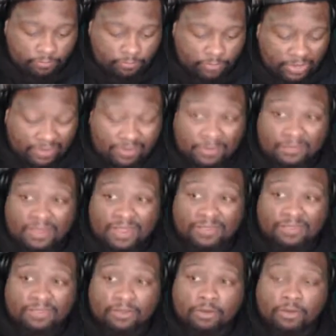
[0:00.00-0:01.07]
and sometimes
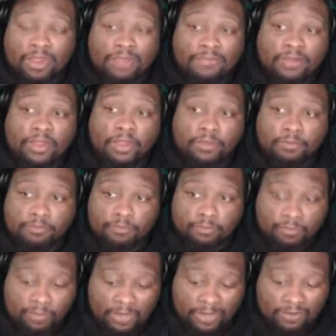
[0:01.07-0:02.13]
it's a cry for help.
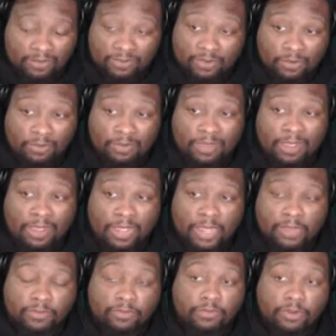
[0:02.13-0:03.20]
I just don't
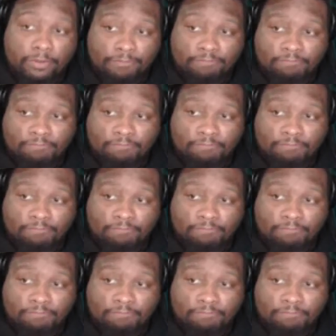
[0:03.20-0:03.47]
ask for it.